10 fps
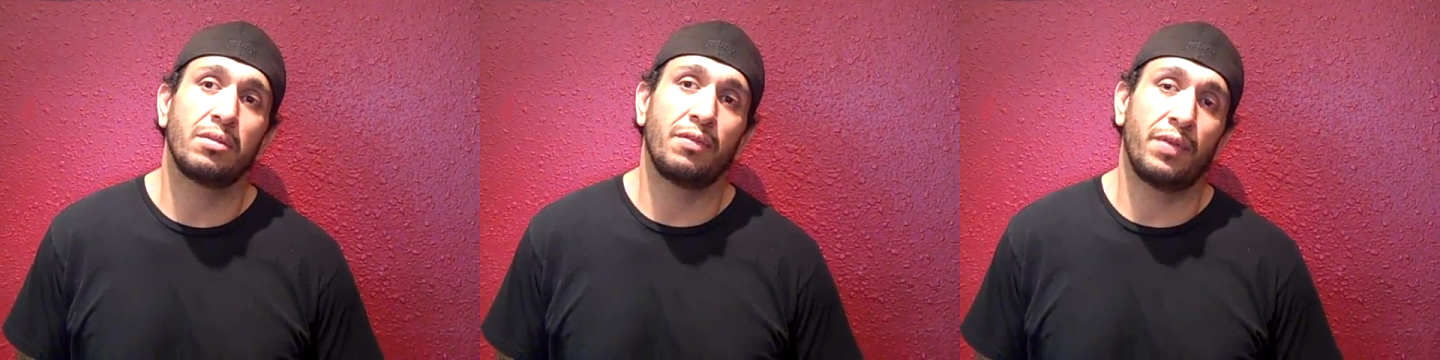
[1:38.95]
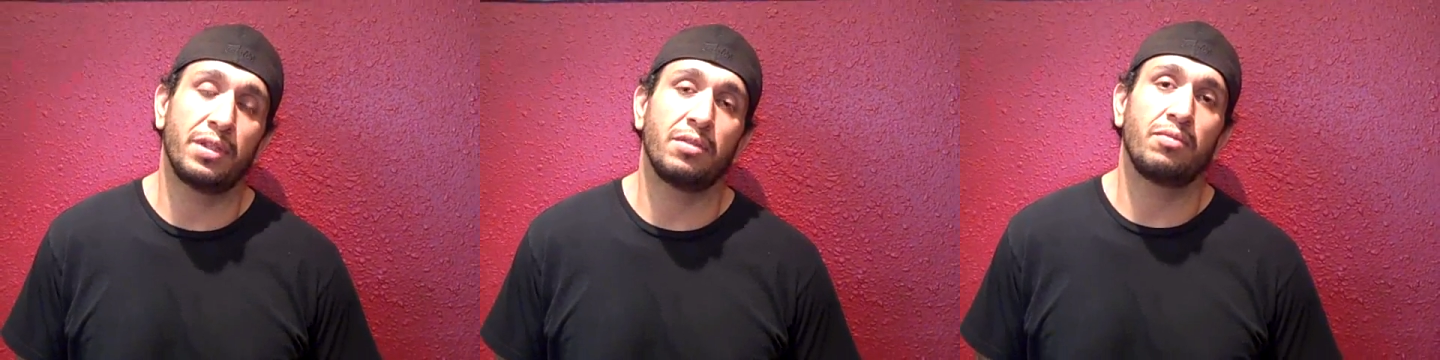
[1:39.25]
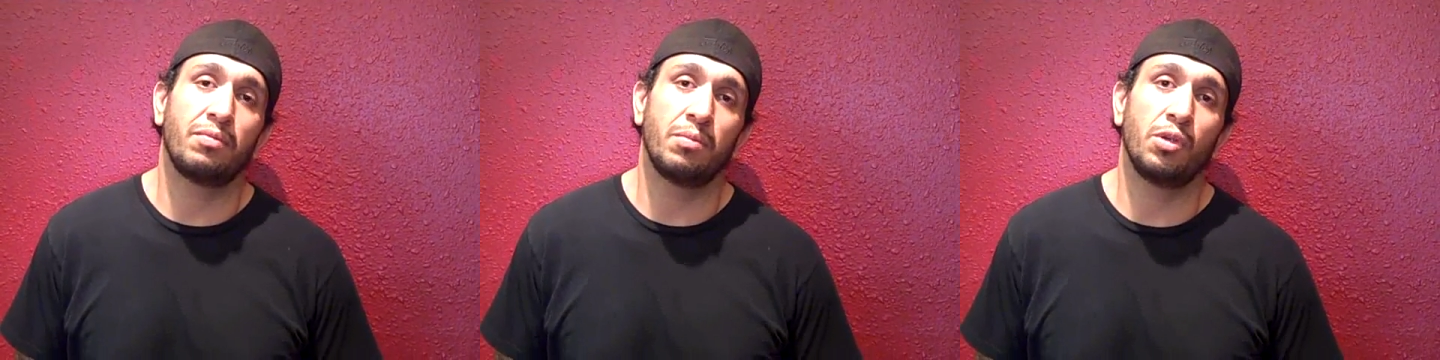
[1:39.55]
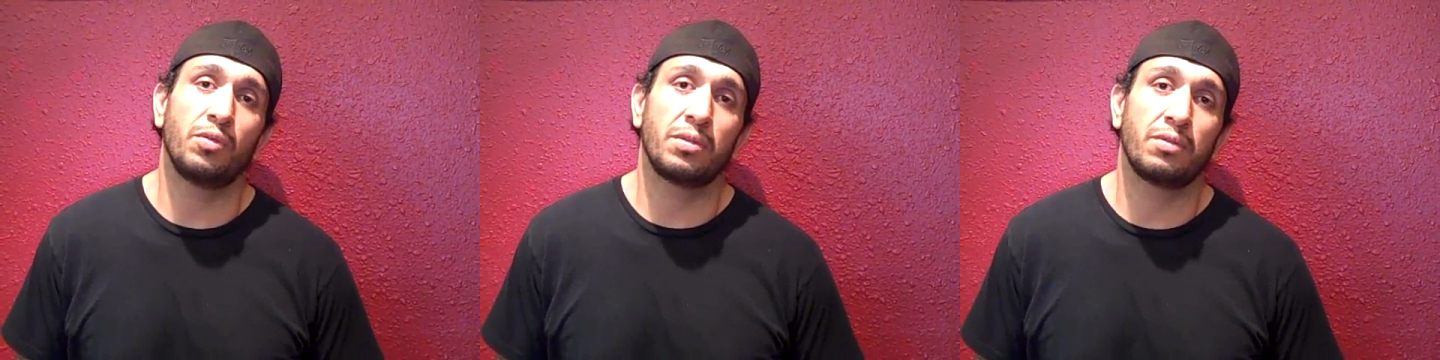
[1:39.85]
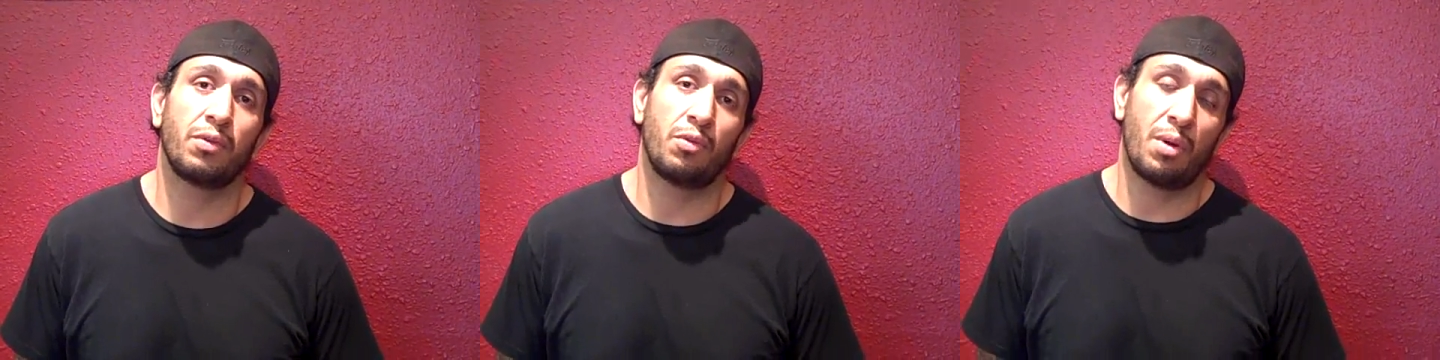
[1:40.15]
defensive moves
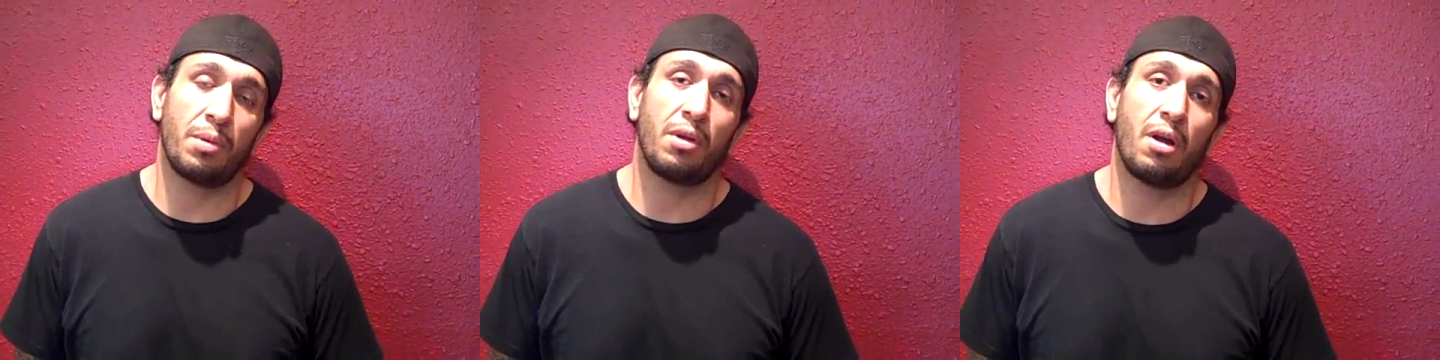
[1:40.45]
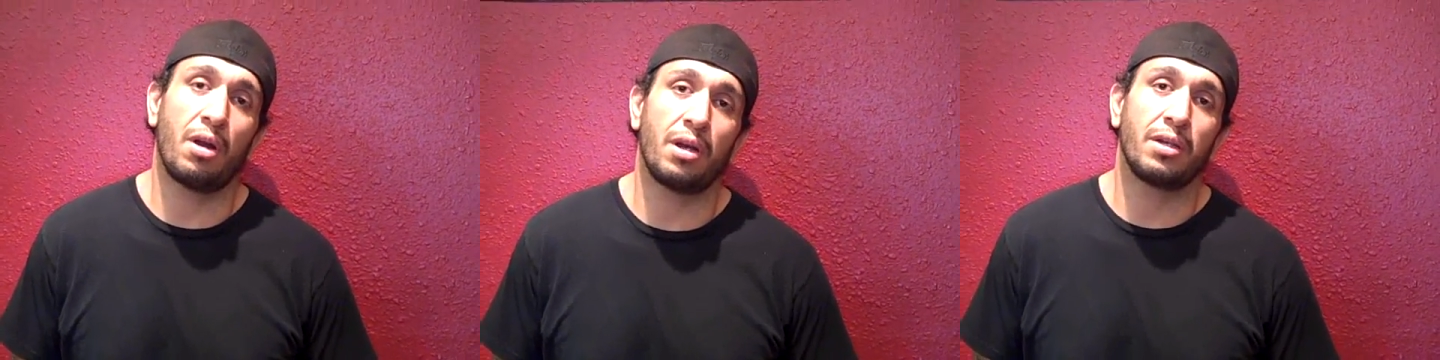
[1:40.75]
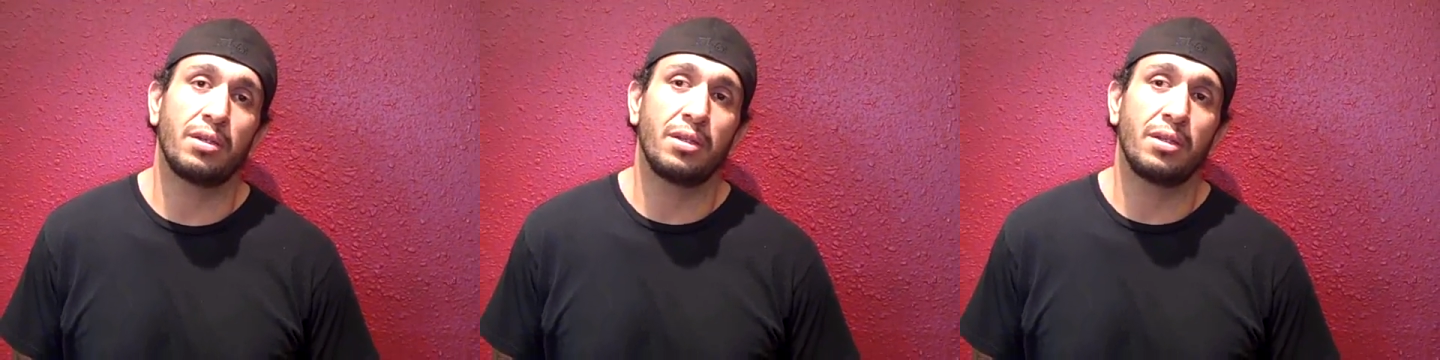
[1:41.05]
for the rubber guard.